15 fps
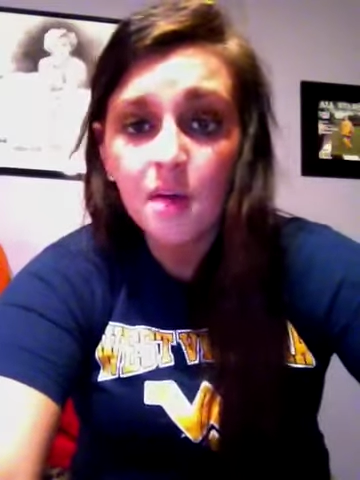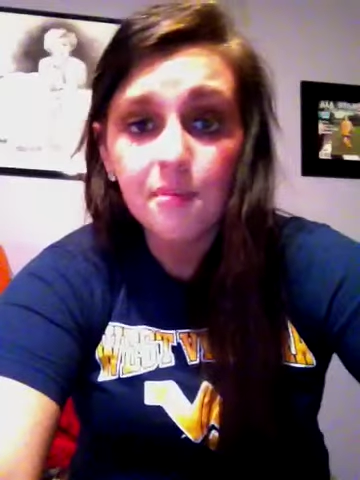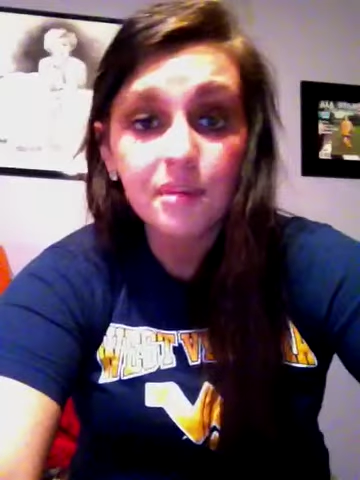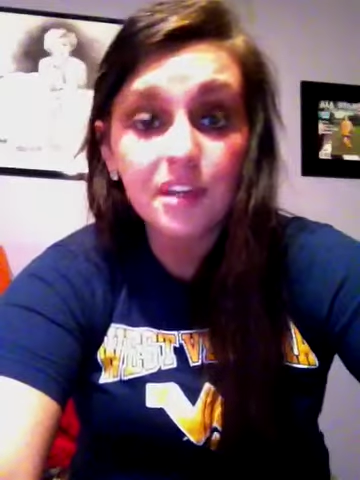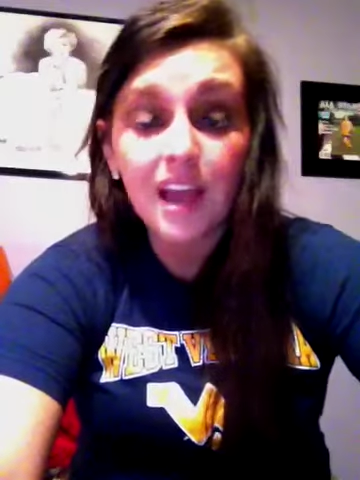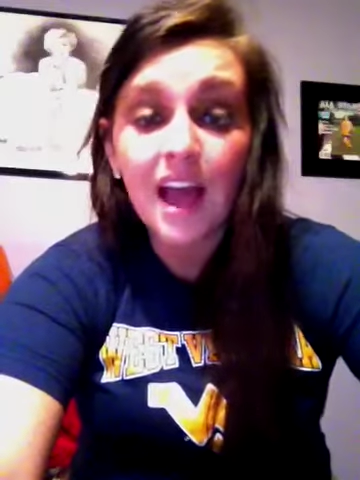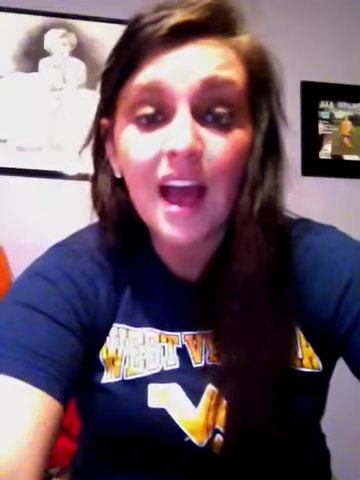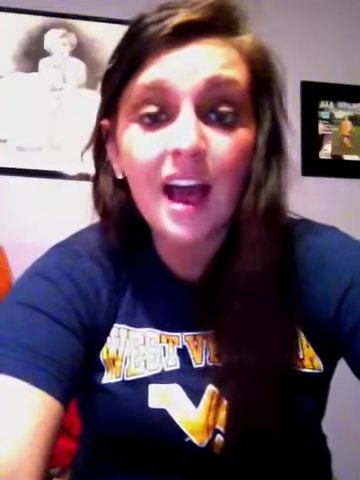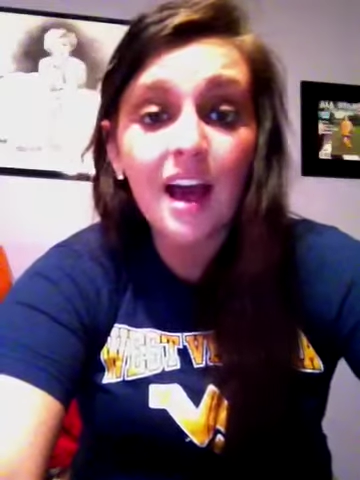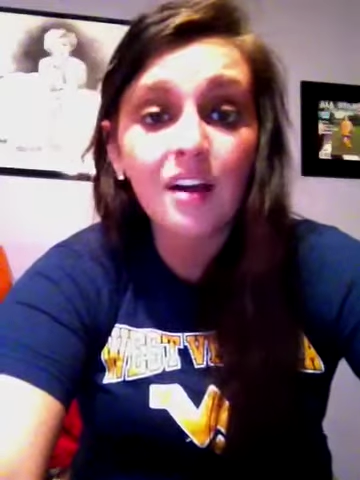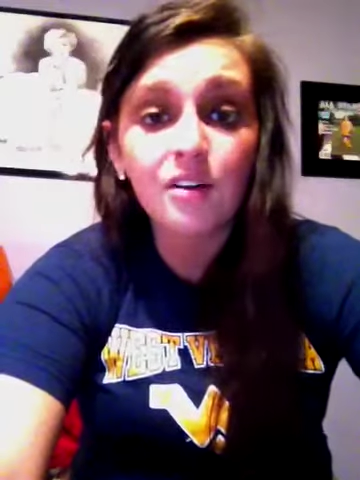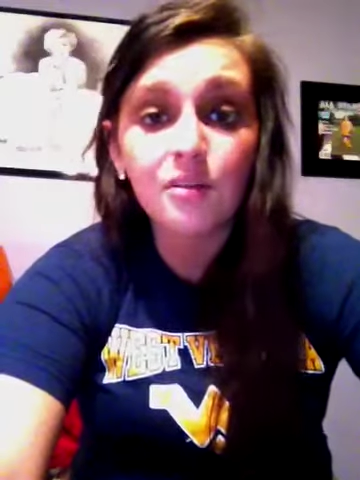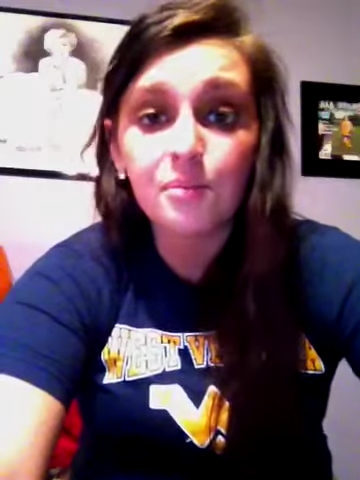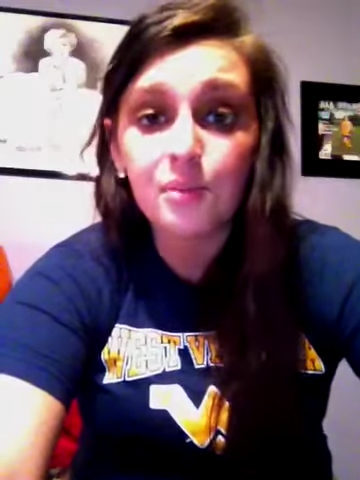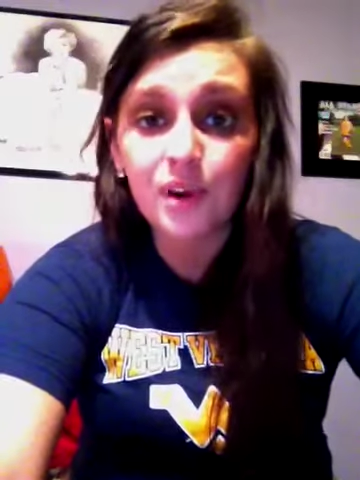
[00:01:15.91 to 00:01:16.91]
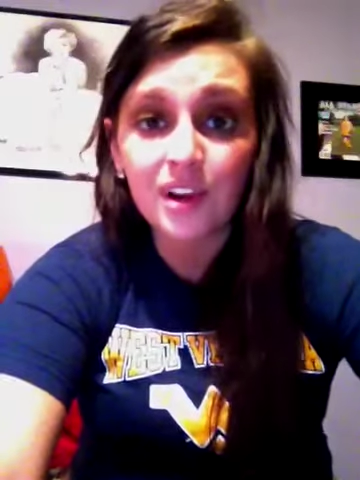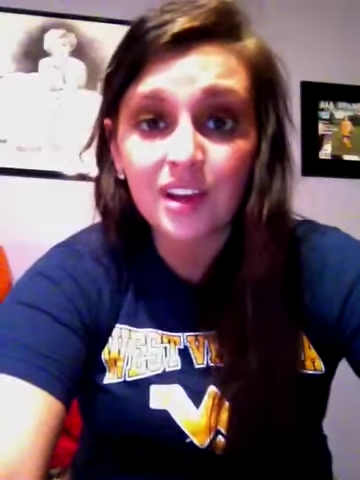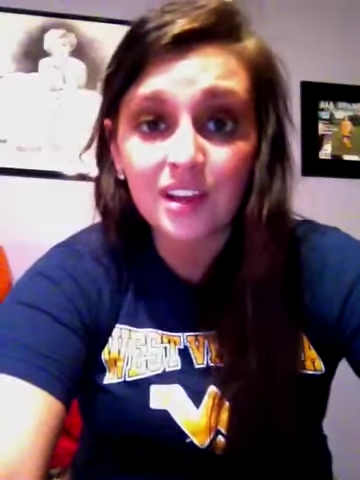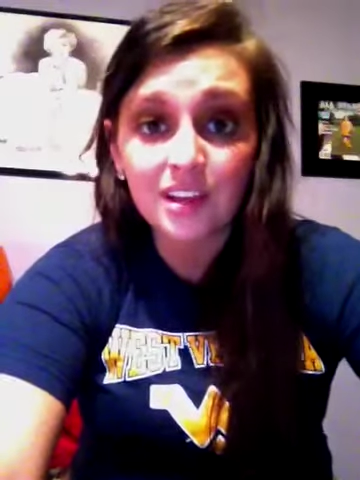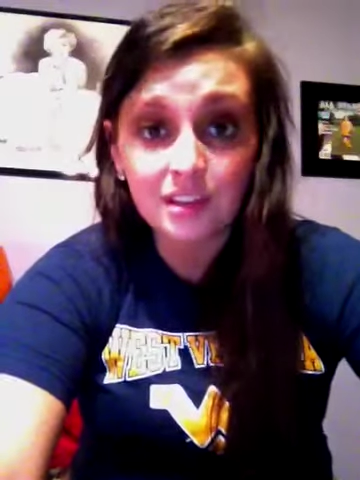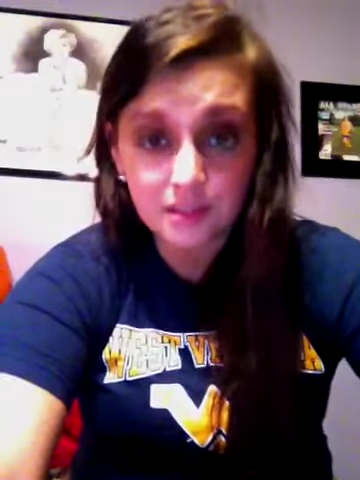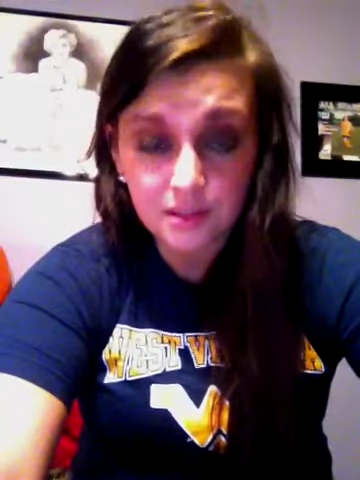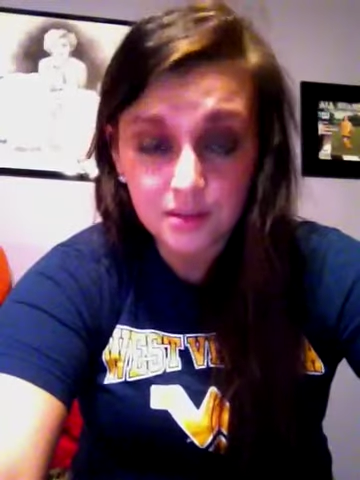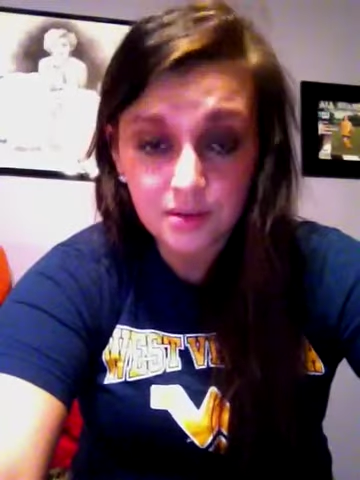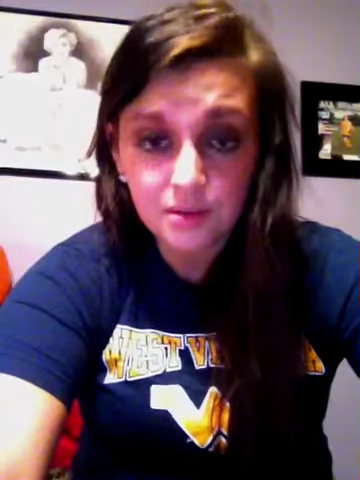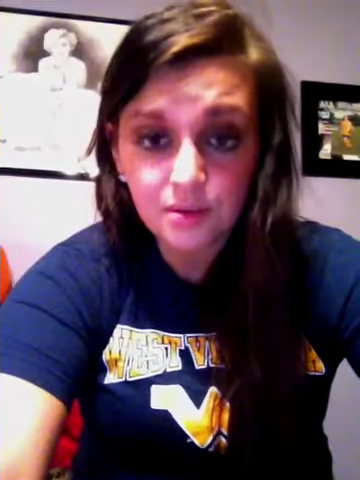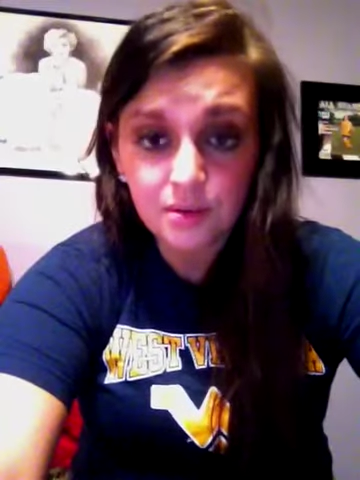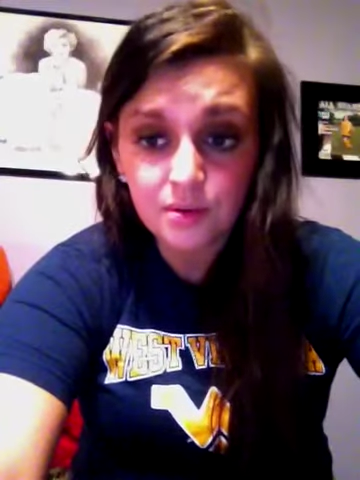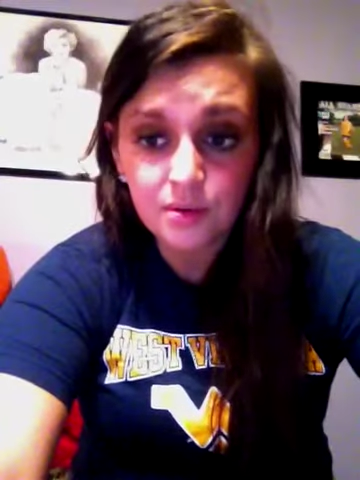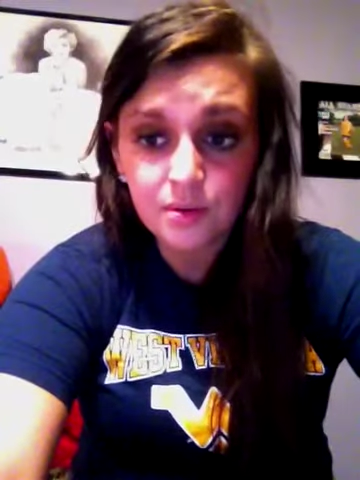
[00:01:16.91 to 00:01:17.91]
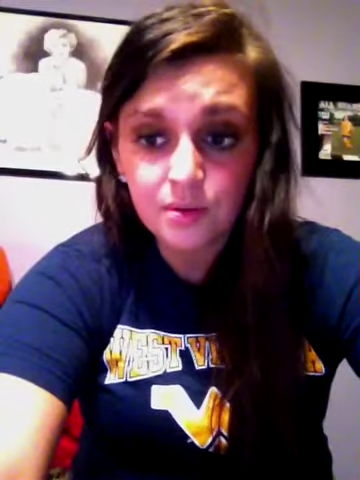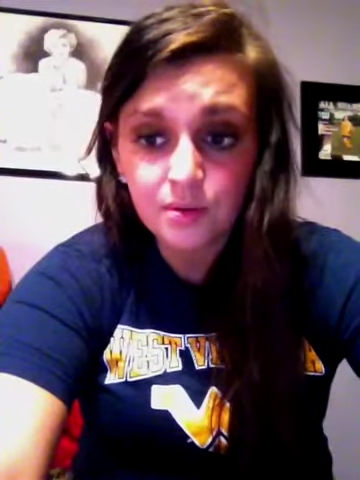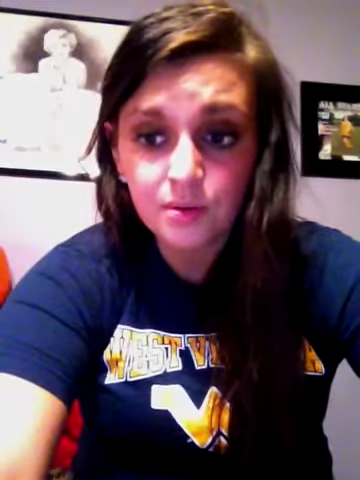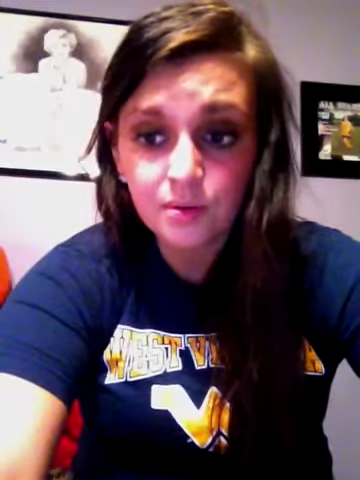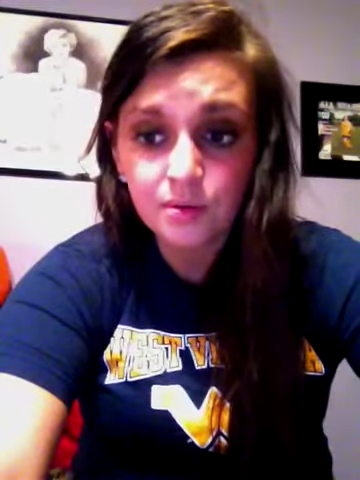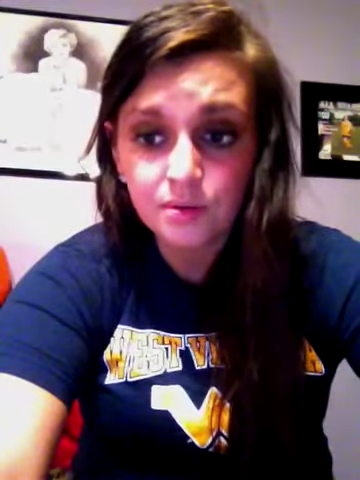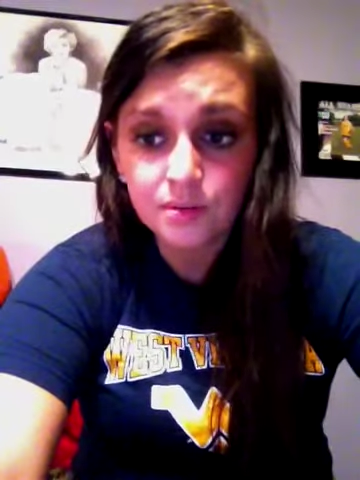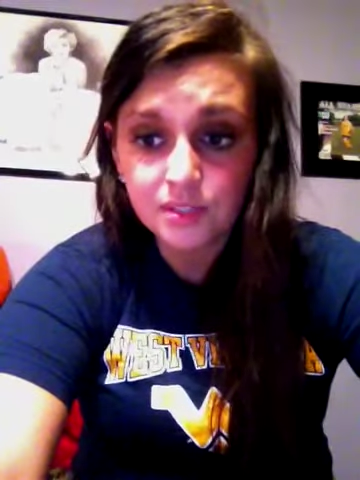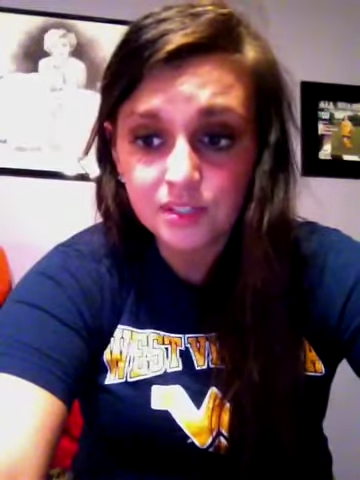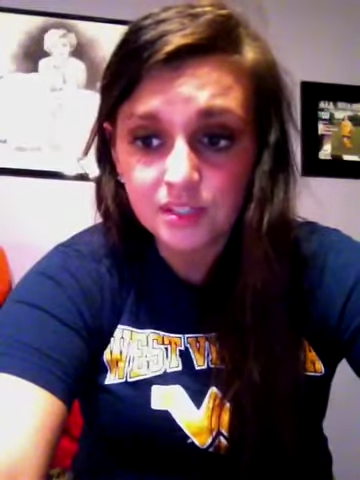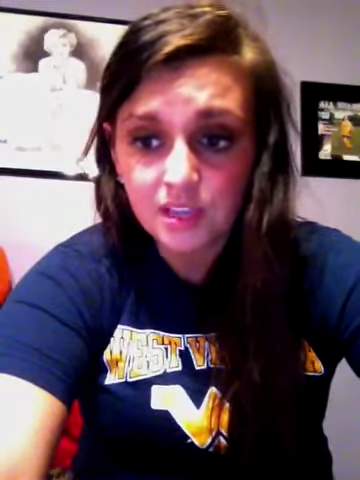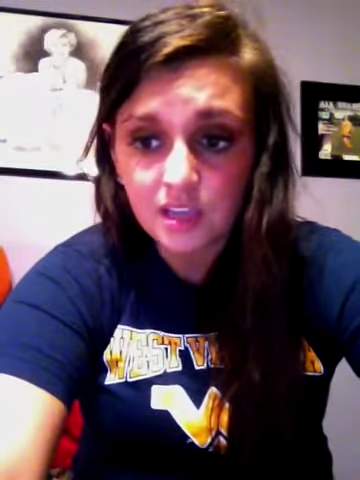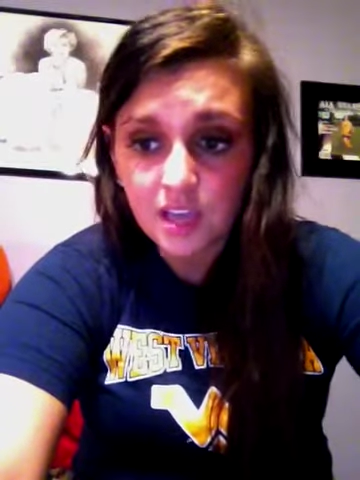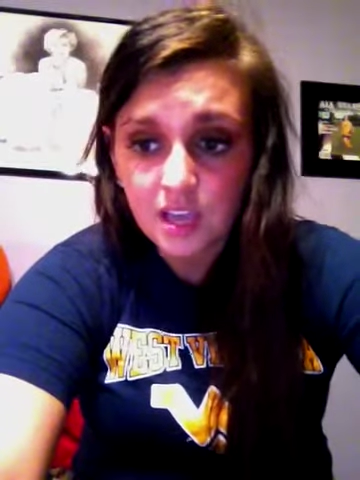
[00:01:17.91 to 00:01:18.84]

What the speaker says: but I'll break loose.